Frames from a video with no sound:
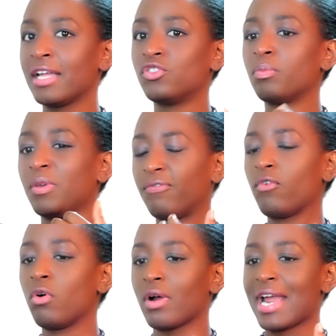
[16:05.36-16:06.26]
And so
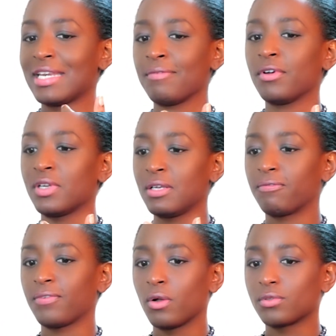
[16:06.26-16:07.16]
before, I never
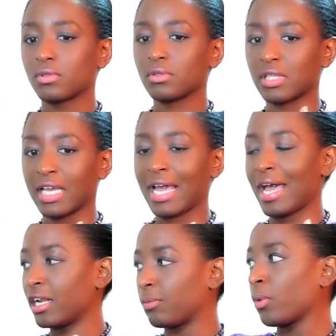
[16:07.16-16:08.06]
really felt like
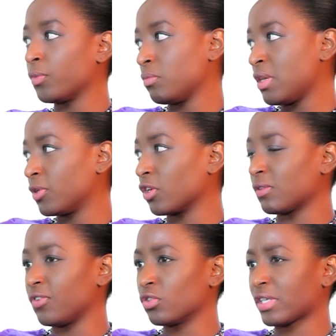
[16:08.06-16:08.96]
I had a problem with me,
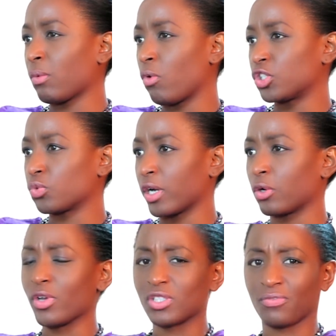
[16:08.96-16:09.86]
because the videos I watched
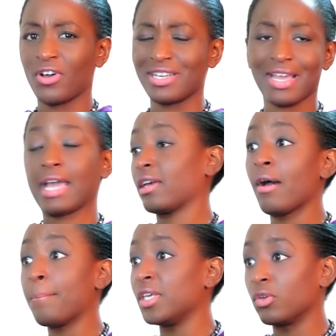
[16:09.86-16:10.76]
were Gwen Stefani. I
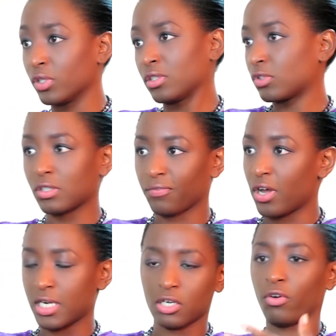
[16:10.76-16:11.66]
can't be Gwen
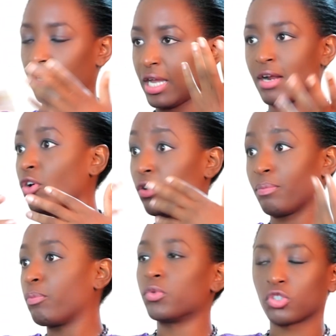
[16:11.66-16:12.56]
Stefani, not her hair, not
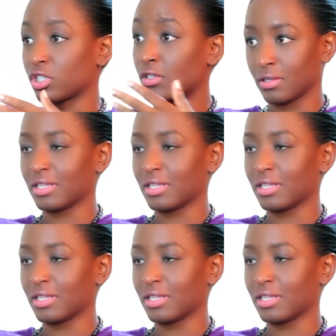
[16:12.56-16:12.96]
her bone structure,